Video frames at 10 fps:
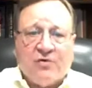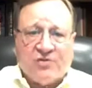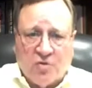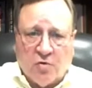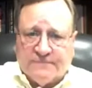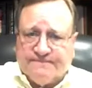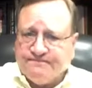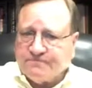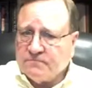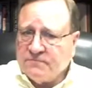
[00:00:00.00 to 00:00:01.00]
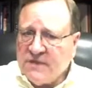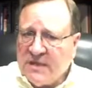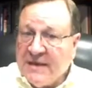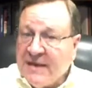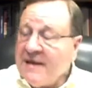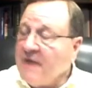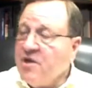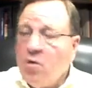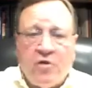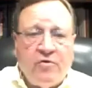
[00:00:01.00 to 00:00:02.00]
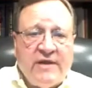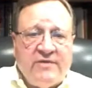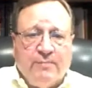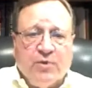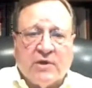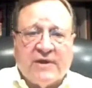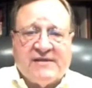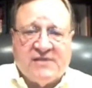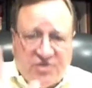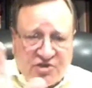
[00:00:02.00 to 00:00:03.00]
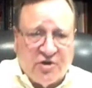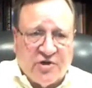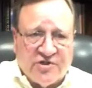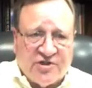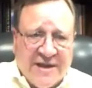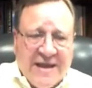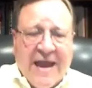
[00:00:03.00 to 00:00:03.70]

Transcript: household. Now, the order in the book is the church